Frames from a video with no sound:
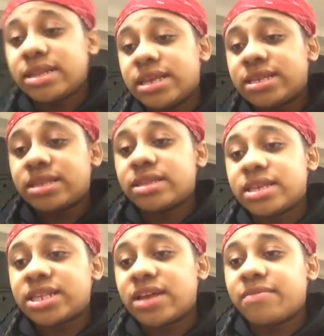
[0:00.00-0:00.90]
This
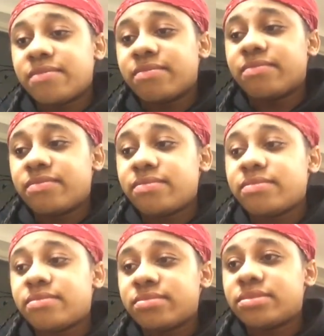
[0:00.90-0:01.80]
something
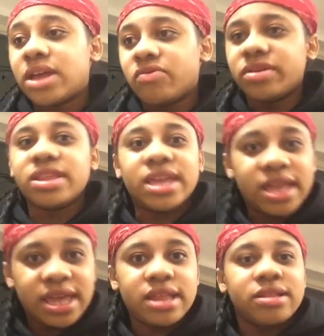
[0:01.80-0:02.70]
that really
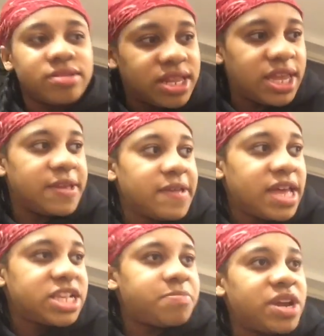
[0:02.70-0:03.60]
hit deep,
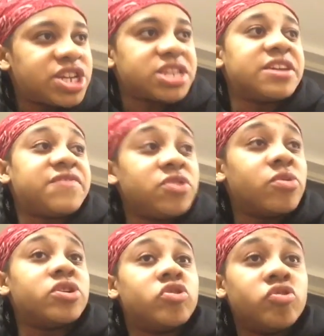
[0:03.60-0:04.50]
especially if you
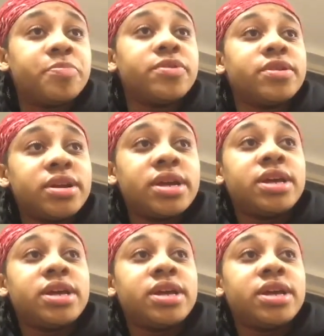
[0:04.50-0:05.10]
a hooper.